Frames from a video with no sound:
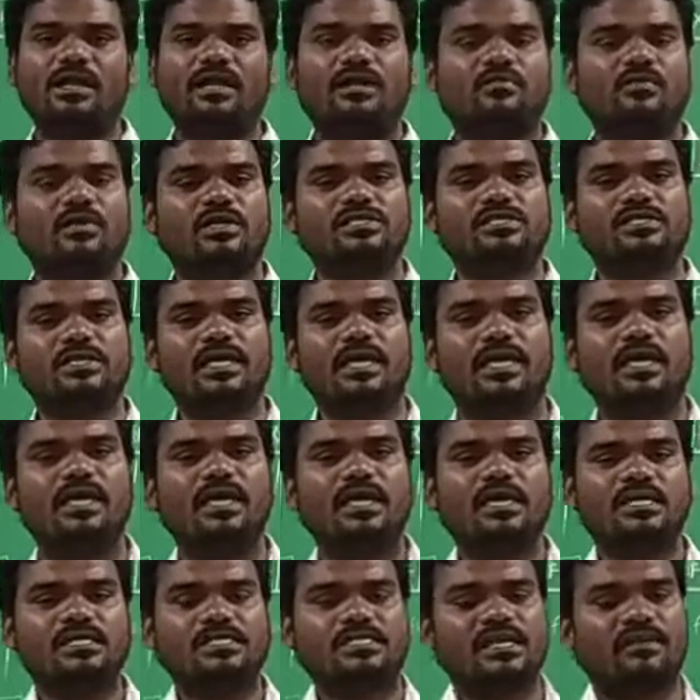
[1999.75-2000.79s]
in which the
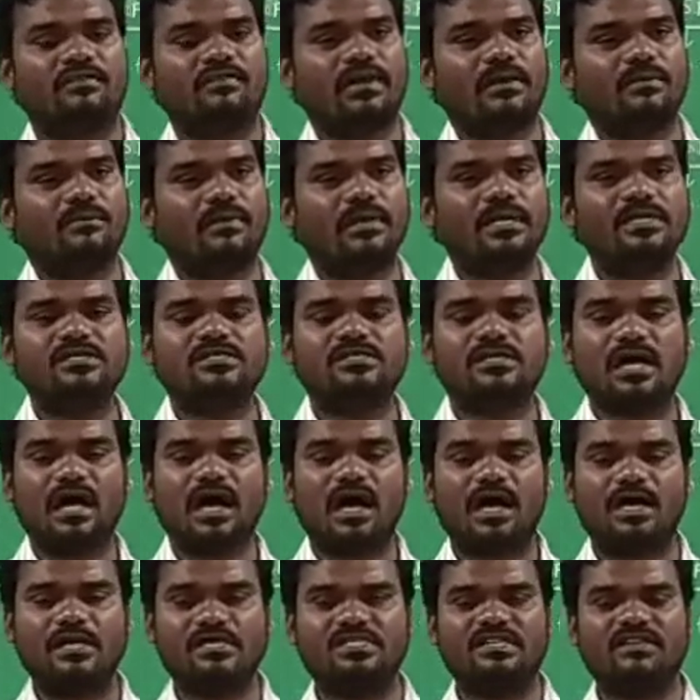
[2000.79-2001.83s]

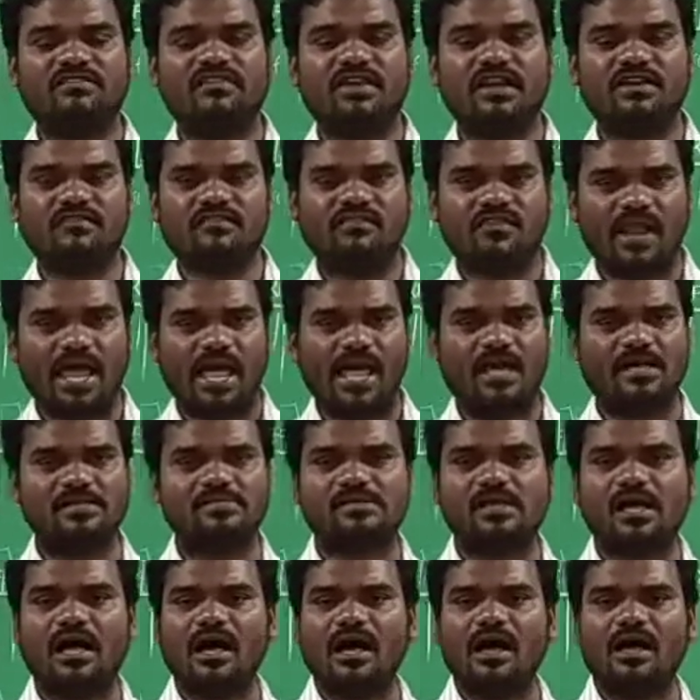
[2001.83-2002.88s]
7
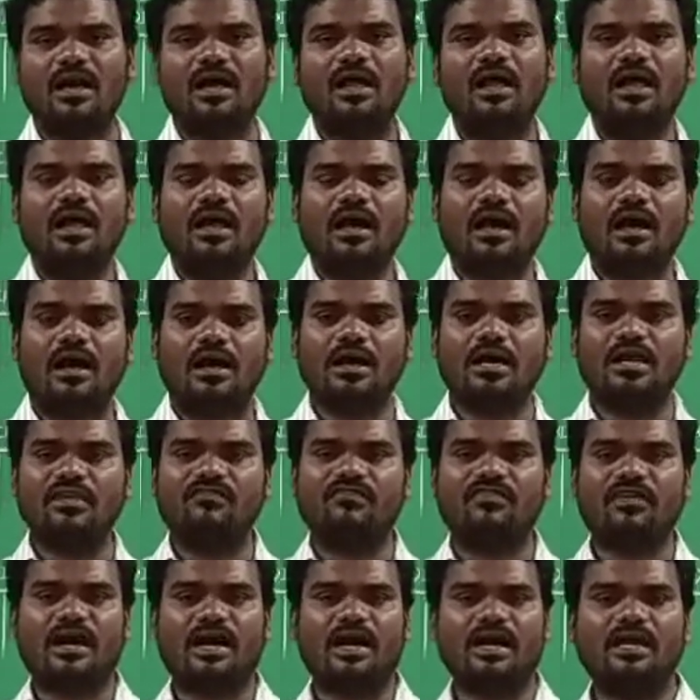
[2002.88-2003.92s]
flags are
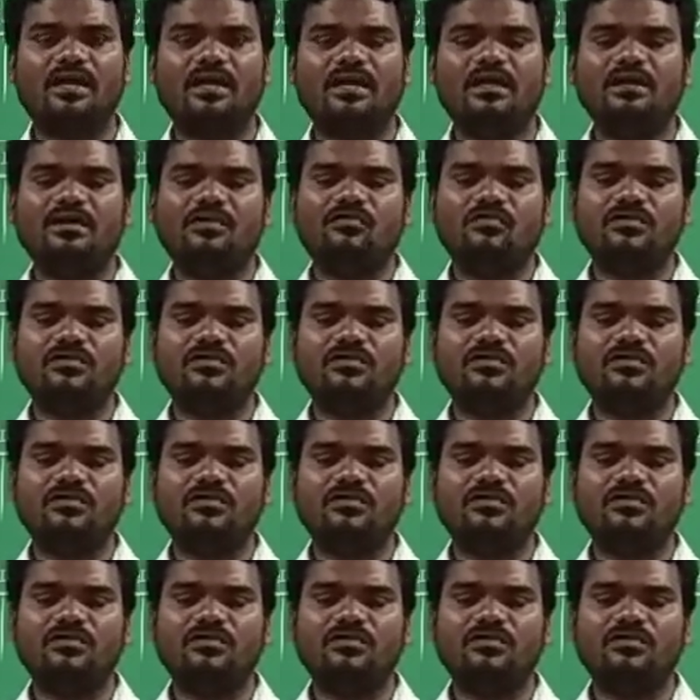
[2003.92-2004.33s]
undefined,